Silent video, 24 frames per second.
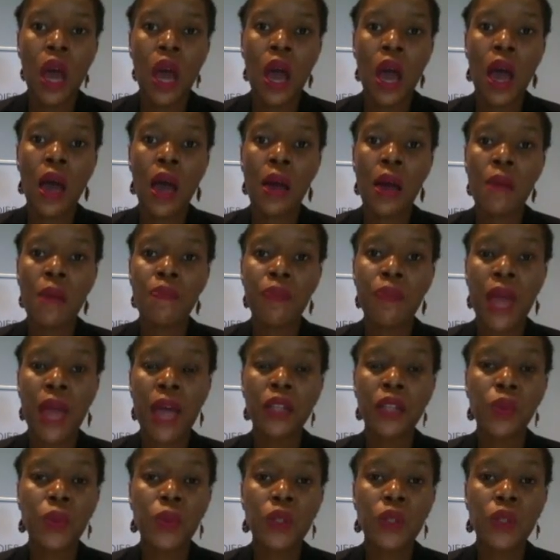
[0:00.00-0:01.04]

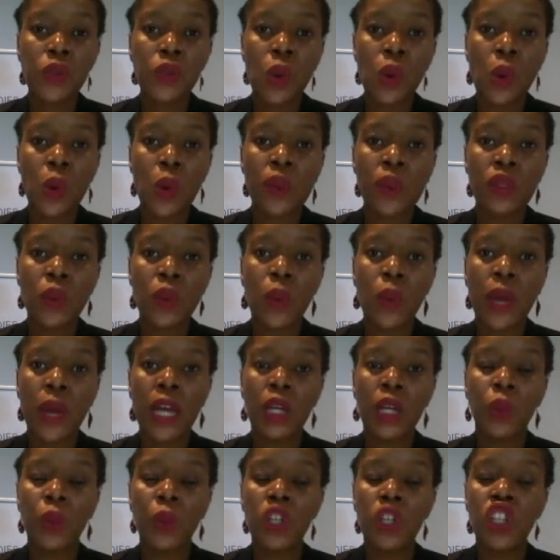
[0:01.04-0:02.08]
As we saw with the way
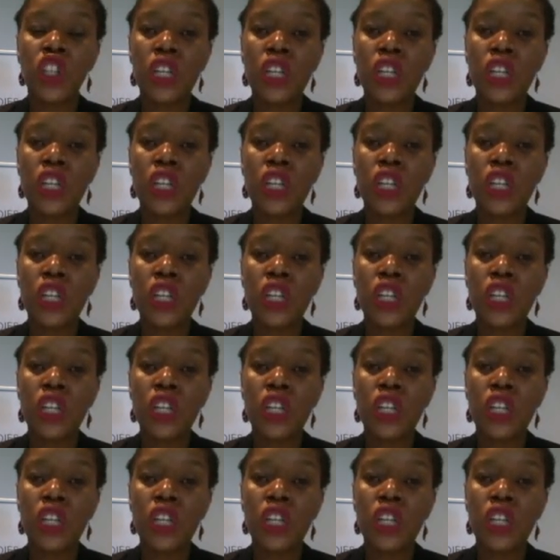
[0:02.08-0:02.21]
in which